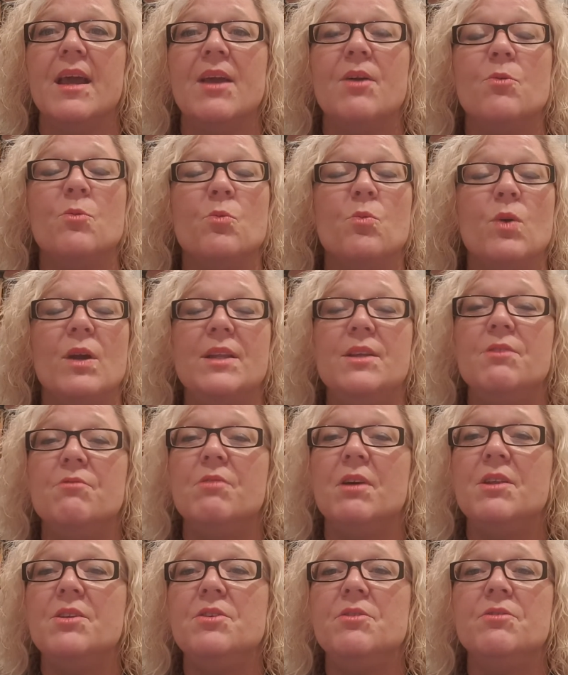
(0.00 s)
When you
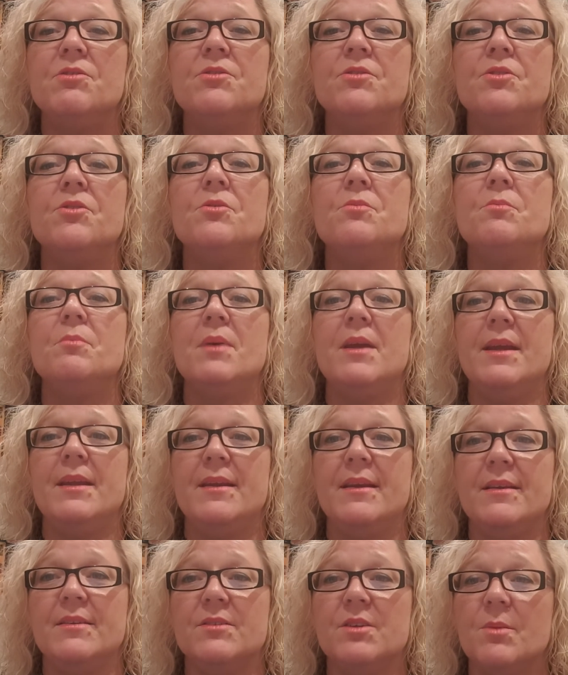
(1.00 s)
run your Zoom meetings,